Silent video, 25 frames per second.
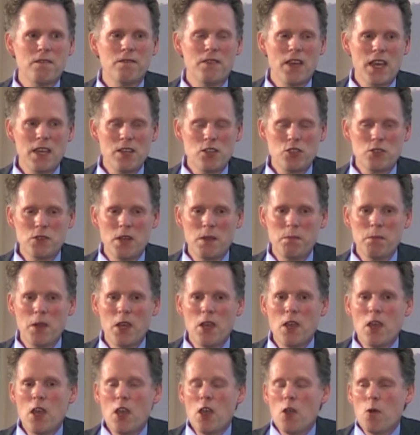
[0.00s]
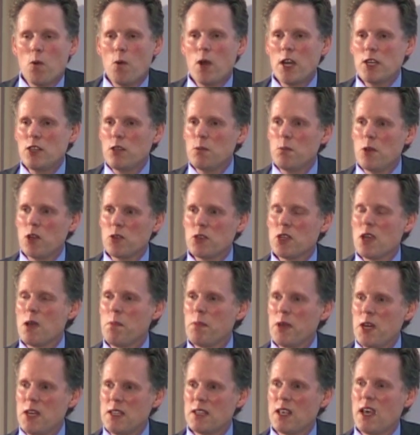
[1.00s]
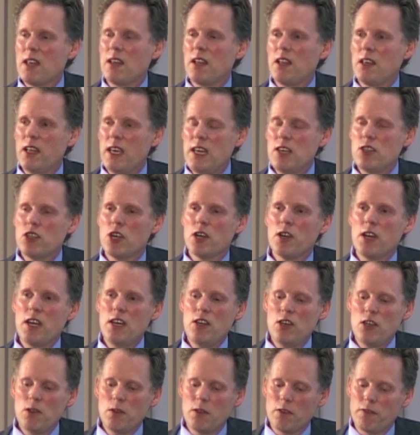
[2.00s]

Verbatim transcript: Value stream. What do most companies on the lean journey do?